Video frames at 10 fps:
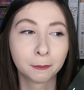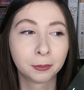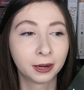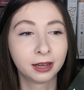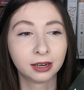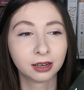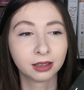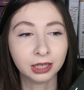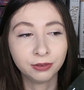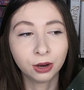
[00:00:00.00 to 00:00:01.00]
But
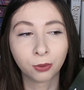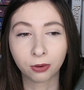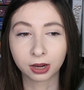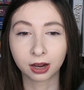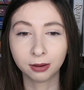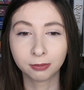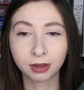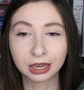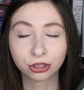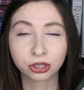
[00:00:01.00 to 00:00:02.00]
Olivia woke up
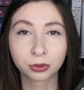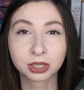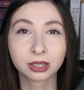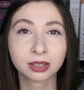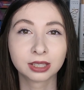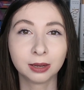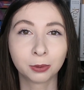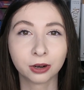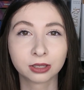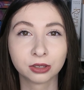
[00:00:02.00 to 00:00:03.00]
and she was still the
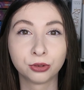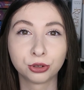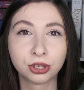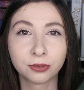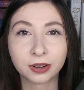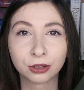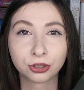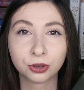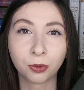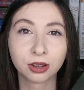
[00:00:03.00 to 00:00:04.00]
same person who she
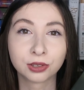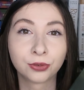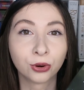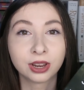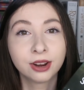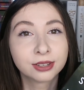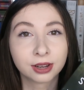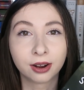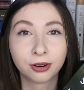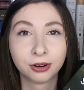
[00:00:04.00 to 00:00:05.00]
felt she was 4 years
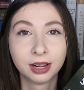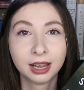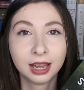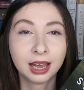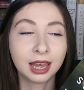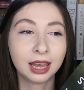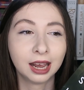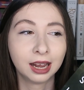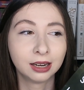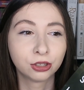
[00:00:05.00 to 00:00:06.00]
ago,
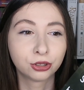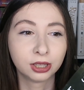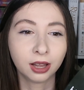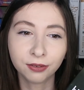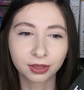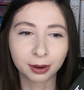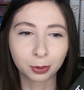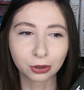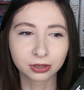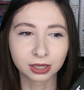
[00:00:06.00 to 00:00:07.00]
and she loved
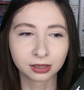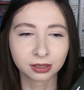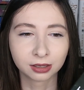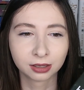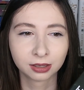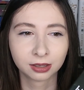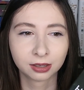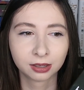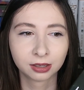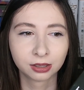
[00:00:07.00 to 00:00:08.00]
that person.
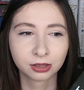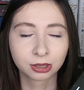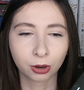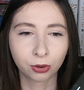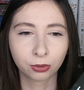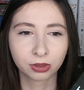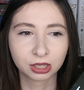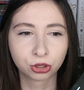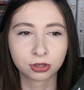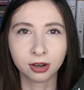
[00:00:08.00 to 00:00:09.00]
So
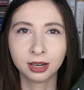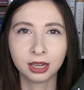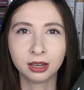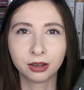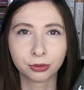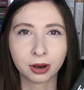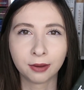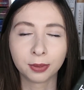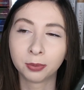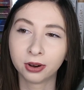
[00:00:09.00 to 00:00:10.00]
this journey
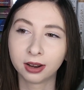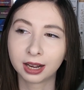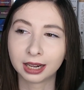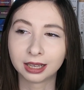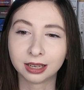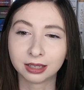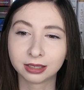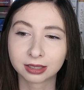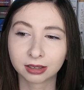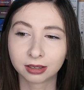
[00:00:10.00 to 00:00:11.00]
throughout the book
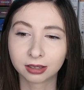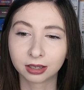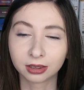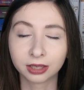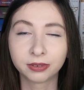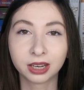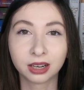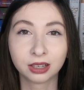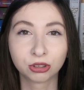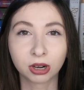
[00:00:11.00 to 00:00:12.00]
is
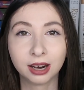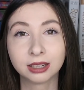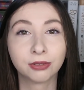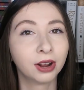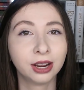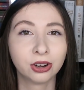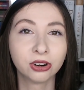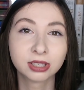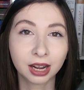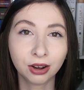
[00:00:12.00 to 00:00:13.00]
Olivia trying to find
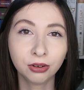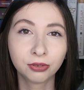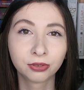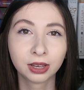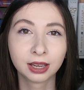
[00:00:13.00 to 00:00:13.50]
herself